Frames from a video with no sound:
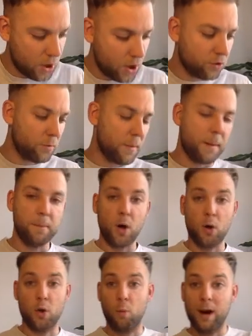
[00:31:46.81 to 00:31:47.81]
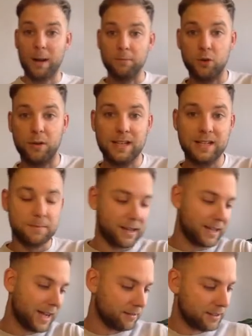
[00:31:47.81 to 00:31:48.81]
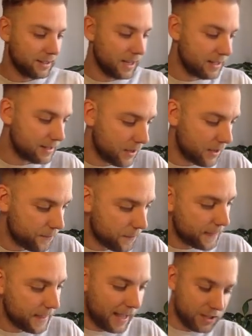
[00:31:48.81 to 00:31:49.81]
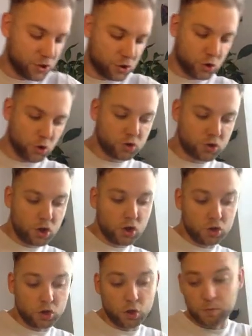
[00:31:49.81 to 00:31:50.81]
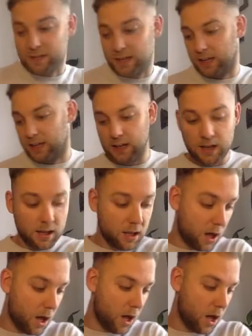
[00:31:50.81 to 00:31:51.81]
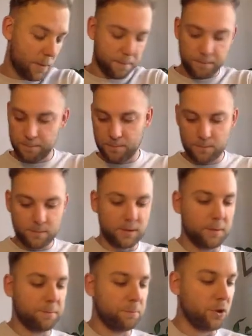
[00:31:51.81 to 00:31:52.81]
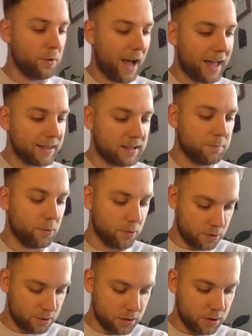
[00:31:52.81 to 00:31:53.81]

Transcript: Remember that when I'm doing this in my calculator, it's just using the answer button.